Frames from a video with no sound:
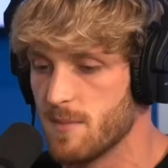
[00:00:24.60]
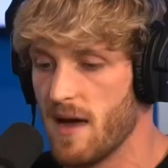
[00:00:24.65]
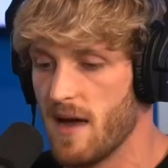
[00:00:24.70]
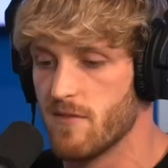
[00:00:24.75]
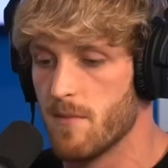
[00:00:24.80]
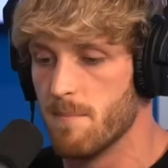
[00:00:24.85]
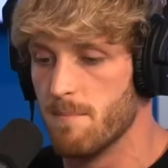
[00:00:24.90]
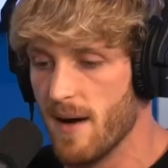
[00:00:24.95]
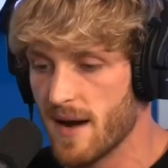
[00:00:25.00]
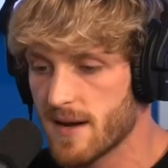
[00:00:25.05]
have
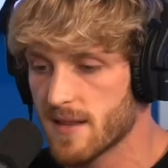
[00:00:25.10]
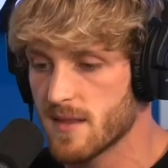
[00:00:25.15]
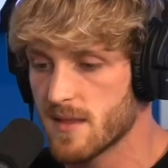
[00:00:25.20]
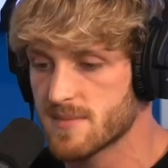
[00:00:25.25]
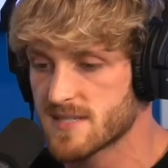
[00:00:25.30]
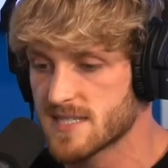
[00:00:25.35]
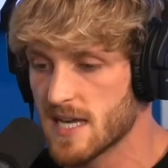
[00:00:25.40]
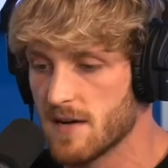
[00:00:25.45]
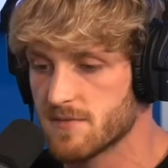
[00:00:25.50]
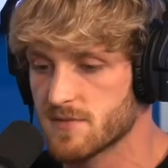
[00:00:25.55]
embedded
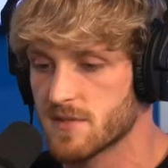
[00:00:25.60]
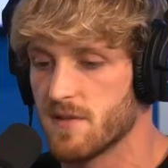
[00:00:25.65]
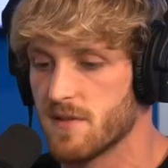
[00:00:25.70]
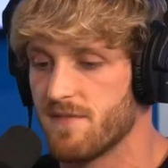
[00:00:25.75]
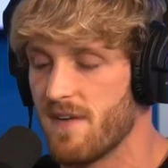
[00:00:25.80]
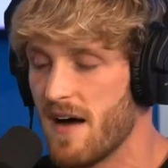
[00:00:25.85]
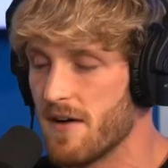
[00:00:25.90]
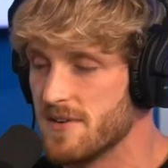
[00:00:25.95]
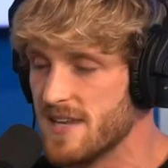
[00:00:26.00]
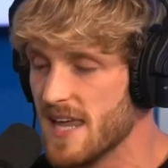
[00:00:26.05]
themselves in the
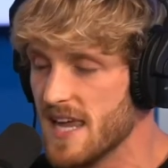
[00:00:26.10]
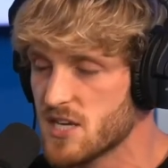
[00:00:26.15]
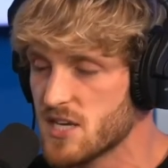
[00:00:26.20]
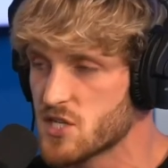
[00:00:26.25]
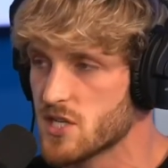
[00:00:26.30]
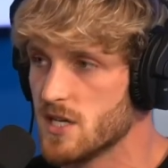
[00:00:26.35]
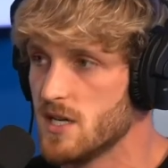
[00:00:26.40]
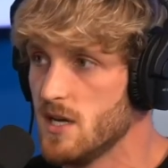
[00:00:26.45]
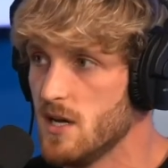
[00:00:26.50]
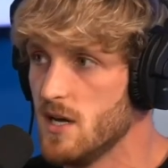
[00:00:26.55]

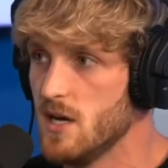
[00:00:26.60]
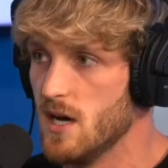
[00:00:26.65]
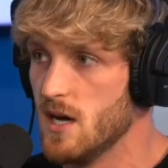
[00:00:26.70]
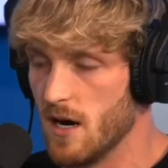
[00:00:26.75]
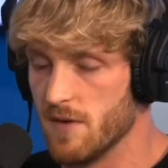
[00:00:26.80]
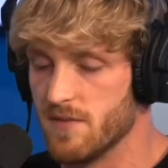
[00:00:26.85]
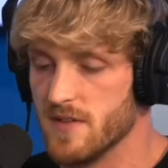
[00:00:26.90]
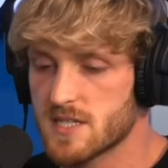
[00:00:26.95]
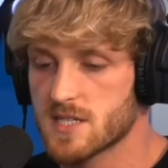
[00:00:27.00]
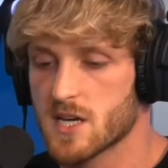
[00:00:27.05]
foundation
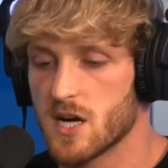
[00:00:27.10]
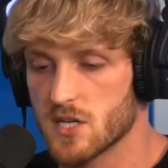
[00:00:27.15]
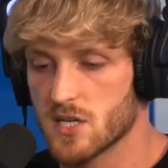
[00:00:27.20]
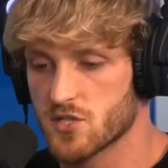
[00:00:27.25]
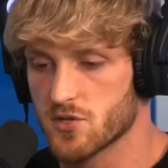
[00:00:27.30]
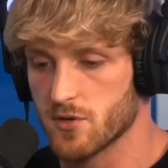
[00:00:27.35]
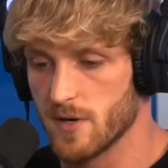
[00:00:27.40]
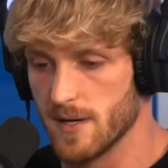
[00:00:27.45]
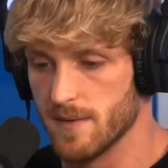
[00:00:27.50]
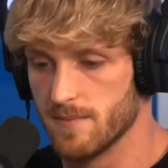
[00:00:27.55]
of this
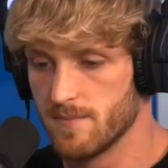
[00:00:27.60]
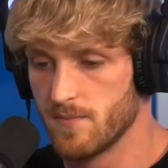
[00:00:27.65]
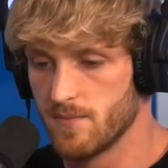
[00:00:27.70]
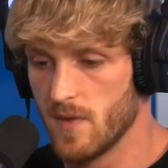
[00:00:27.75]
country.